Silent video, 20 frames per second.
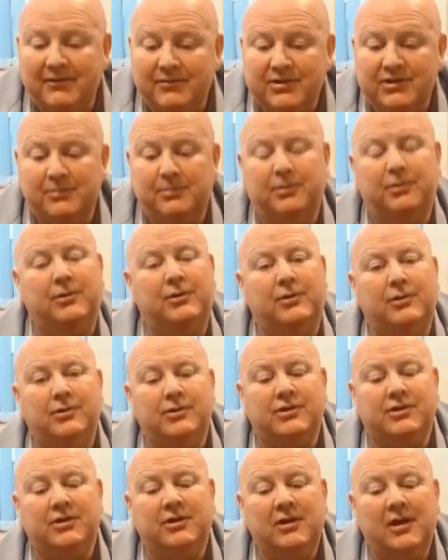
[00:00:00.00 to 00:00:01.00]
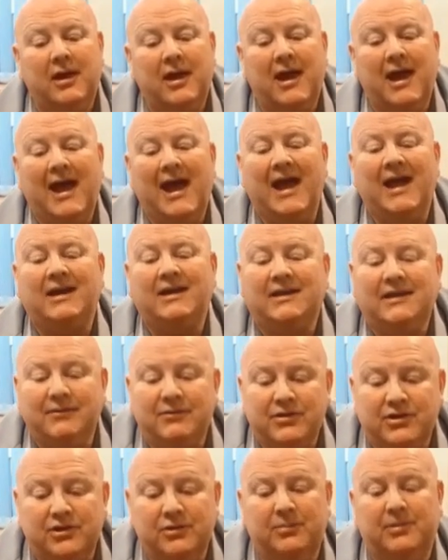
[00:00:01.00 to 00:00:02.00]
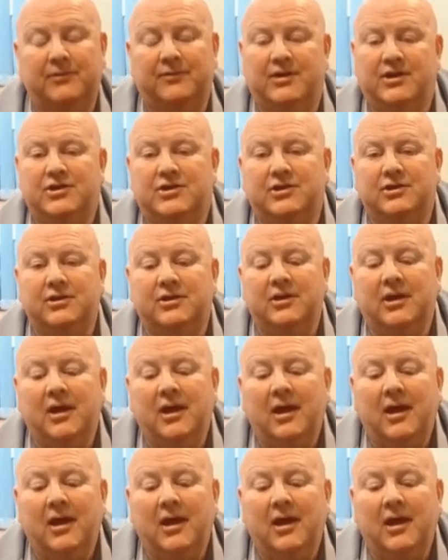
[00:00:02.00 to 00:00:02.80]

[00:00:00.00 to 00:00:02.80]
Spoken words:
support, active supervision,